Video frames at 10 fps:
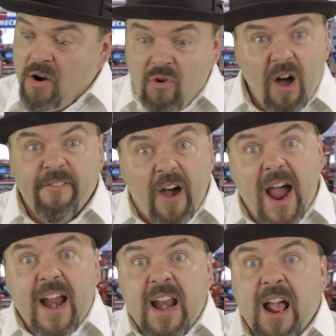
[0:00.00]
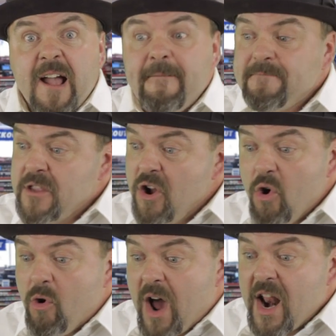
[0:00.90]
Well, fine. You
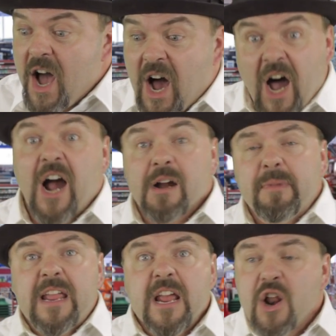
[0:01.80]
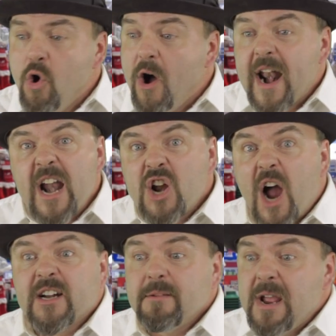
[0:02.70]
don't want to hug me, you don't want to
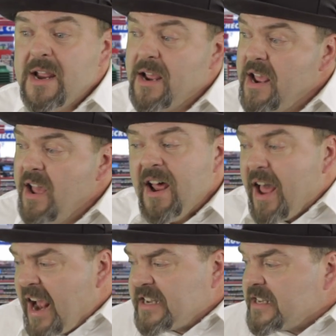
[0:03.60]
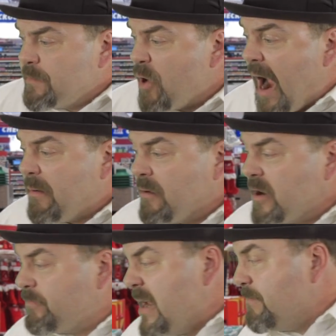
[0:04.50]
talk to me. That's the problem
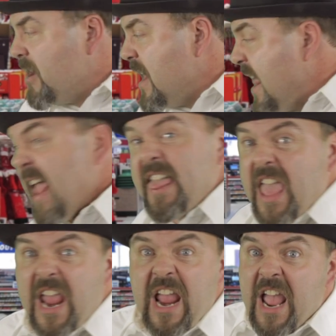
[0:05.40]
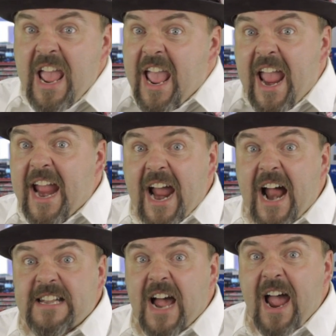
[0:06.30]
with people today. They ain't
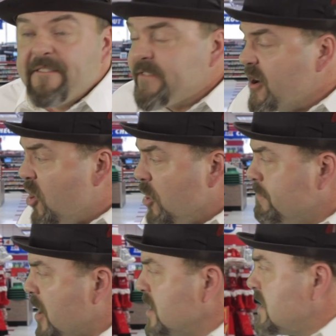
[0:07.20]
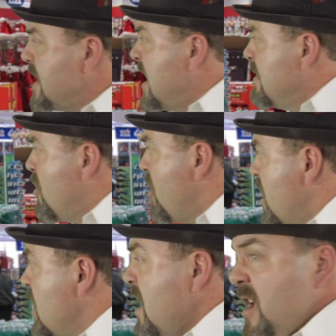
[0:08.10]
got time for an old person
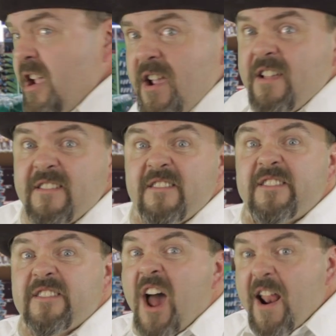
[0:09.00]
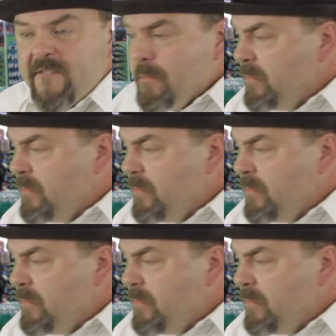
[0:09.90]
anymore. Son of a